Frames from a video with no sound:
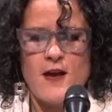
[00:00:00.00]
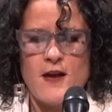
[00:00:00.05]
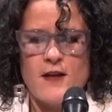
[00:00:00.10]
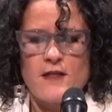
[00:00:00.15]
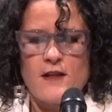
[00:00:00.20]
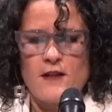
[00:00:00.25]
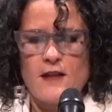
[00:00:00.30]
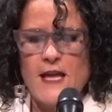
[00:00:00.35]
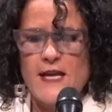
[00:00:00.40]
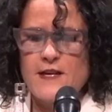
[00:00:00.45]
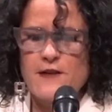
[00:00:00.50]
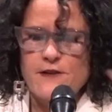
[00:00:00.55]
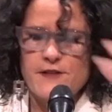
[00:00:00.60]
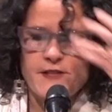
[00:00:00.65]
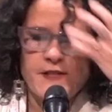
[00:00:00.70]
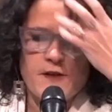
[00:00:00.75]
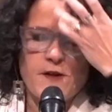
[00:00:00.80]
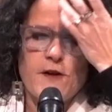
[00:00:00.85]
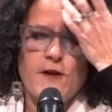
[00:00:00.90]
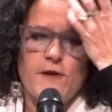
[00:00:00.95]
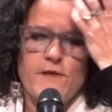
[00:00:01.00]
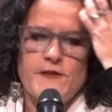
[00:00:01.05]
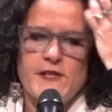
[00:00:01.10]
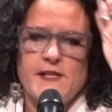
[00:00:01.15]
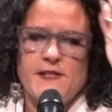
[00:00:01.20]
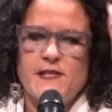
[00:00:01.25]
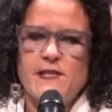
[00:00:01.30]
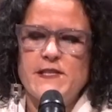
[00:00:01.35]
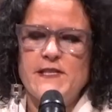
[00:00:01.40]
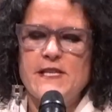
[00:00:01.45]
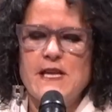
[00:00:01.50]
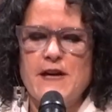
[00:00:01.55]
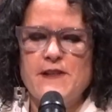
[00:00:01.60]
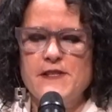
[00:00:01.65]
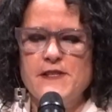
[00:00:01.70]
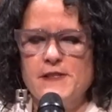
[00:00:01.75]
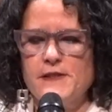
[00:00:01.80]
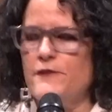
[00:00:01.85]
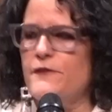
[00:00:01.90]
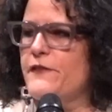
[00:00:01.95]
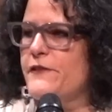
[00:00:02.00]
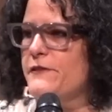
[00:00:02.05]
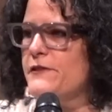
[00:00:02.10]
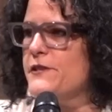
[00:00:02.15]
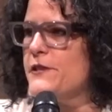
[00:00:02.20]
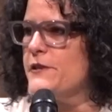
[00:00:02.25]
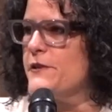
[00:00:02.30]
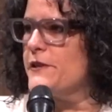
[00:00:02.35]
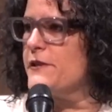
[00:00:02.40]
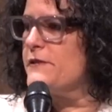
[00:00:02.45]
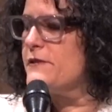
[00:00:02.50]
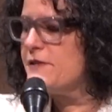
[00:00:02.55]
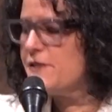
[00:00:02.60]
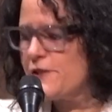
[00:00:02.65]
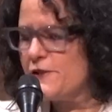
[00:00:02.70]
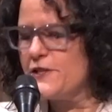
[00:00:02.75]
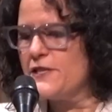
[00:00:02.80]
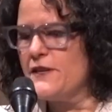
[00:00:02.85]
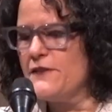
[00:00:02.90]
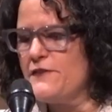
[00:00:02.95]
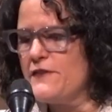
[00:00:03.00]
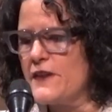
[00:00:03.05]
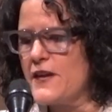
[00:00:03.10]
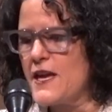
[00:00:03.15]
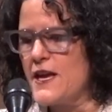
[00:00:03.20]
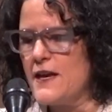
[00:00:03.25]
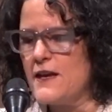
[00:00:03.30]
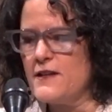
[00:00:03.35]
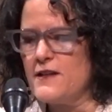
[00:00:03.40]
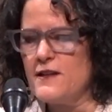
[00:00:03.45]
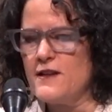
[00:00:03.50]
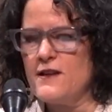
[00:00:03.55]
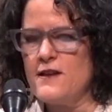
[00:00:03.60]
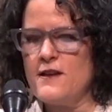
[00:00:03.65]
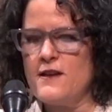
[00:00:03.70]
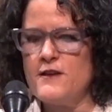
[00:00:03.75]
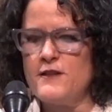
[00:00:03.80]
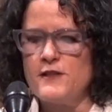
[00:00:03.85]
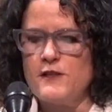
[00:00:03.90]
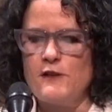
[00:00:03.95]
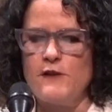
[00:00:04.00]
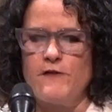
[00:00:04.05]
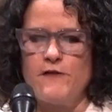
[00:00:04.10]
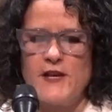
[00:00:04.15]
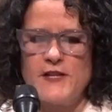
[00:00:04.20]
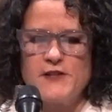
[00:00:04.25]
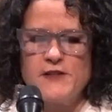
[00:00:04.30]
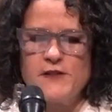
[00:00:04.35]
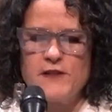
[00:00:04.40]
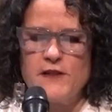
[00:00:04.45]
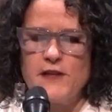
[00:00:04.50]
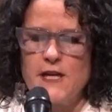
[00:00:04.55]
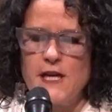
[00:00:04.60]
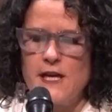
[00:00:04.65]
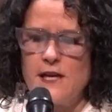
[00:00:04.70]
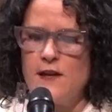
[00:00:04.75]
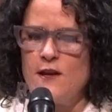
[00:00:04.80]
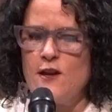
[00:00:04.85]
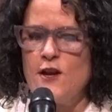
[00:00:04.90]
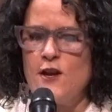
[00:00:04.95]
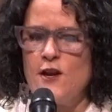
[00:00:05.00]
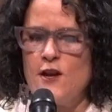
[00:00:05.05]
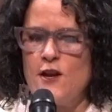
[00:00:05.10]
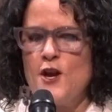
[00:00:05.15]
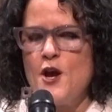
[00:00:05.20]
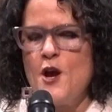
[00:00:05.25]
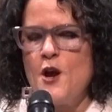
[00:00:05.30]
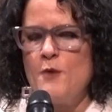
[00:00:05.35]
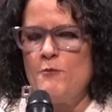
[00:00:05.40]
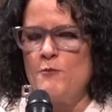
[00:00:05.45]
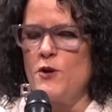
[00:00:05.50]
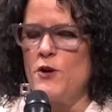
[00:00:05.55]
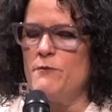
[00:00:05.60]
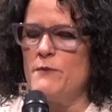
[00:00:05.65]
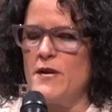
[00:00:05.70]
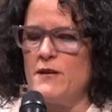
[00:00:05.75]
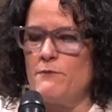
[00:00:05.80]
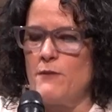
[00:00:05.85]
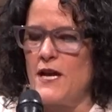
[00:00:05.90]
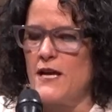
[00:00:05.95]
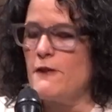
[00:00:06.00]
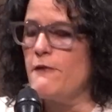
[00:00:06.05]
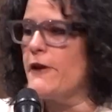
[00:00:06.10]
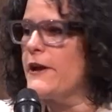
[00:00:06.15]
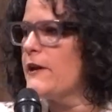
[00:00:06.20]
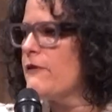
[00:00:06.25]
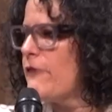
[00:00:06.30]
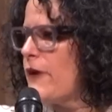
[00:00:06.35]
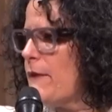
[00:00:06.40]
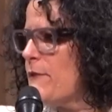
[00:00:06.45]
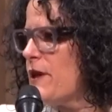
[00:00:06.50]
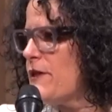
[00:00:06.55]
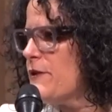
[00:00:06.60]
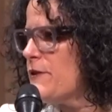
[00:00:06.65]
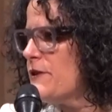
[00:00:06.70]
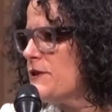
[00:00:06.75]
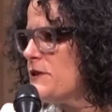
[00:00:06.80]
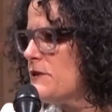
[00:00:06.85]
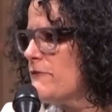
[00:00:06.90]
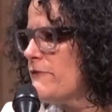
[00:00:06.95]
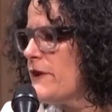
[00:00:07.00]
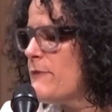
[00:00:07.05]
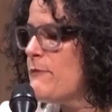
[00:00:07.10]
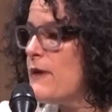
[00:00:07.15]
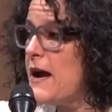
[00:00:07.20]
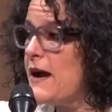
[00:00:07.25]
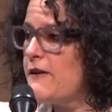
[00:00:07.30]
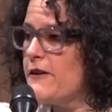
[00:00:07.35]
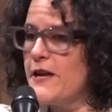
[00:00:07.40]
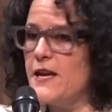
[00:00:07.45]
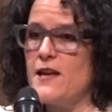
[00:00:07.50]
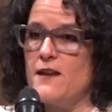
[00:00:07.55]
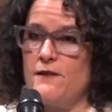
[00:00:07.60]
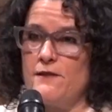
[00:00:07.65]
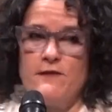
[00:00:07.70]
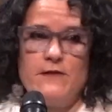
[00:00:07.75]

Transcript: The letter served as the death certificate to eventually permit my great-grandmother to remarry.